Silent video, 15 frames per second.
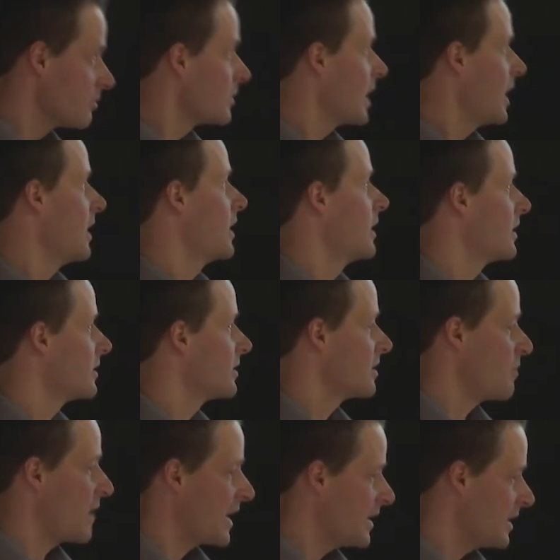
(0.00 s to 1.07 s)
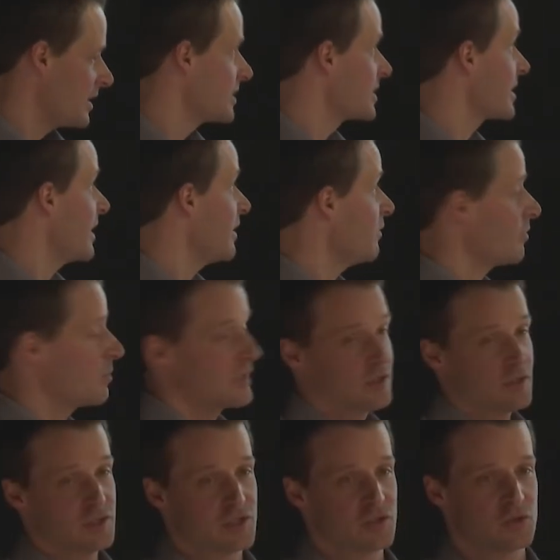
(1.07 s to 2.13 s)
the mining itself, but
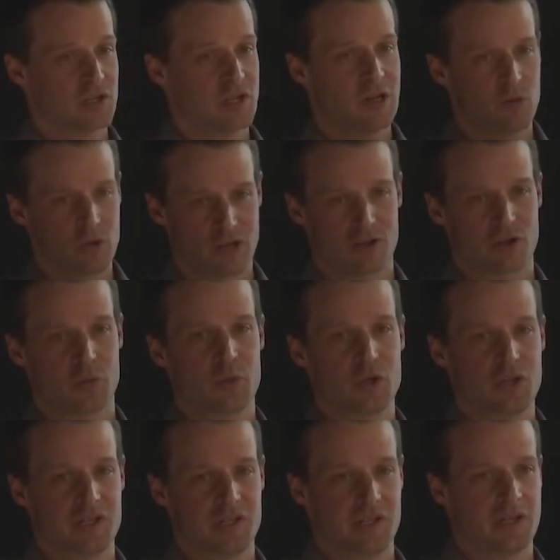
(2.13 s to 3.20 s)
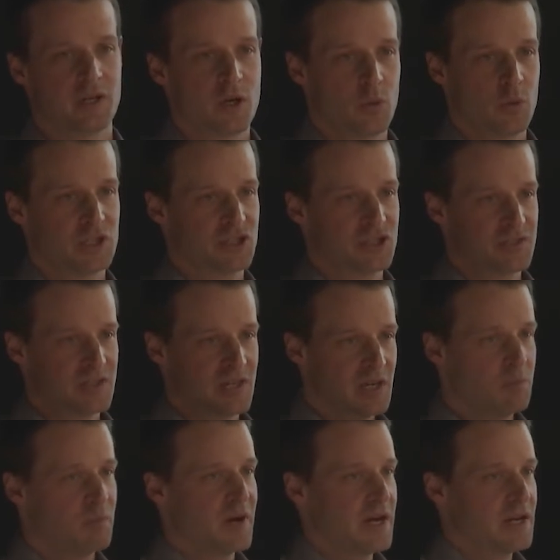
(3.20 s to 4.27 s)
also to the local community, which is
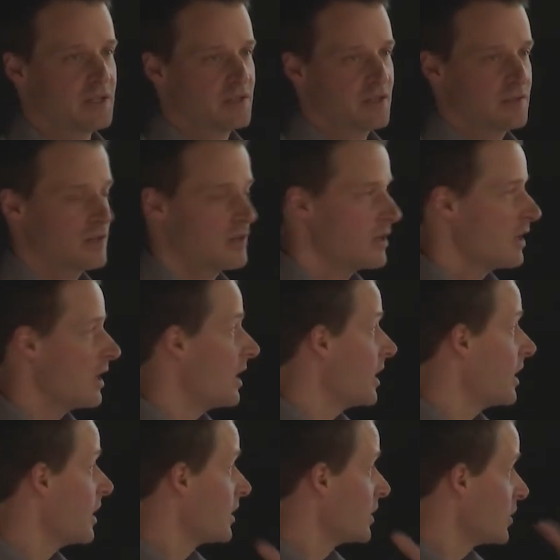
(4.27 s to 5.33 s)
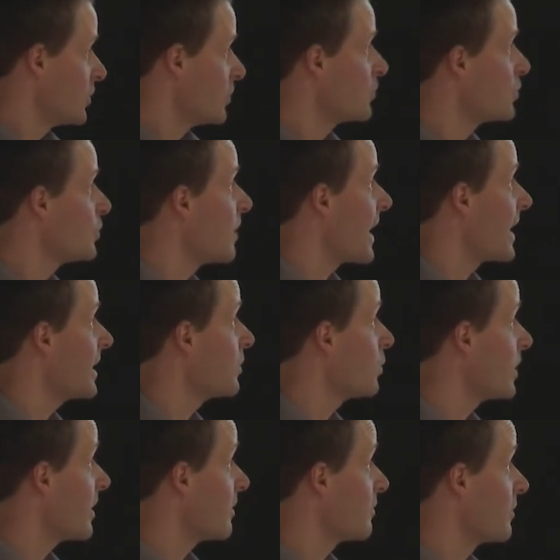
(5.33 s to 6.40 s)
impacted due to mining.
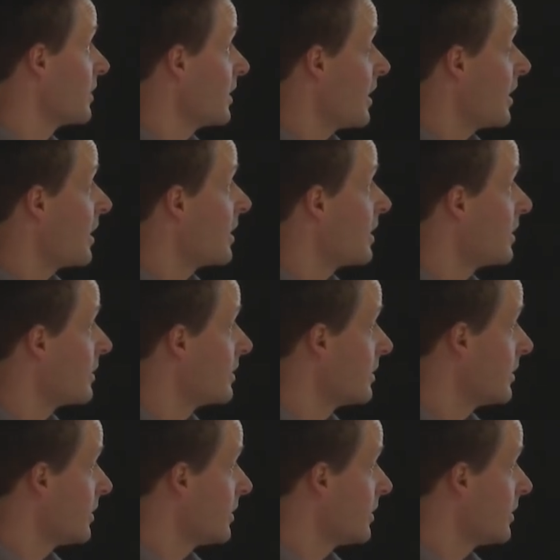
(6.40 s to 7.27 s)
We have